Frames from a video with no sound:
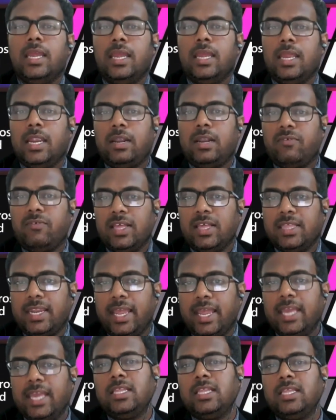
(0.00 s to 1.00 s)
It was
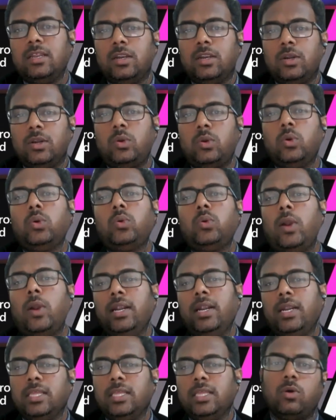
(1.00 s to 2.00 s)
raised to
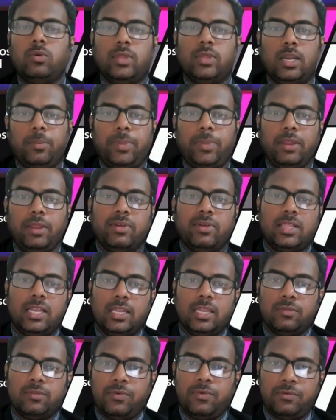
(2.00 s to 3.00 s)
20,000. Previously
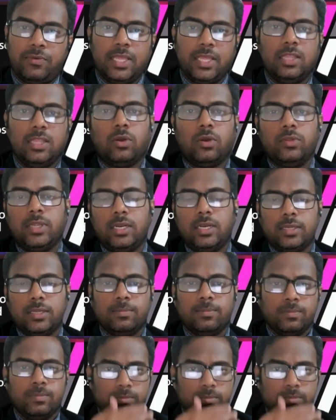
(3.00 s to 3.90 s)
it is 15,000.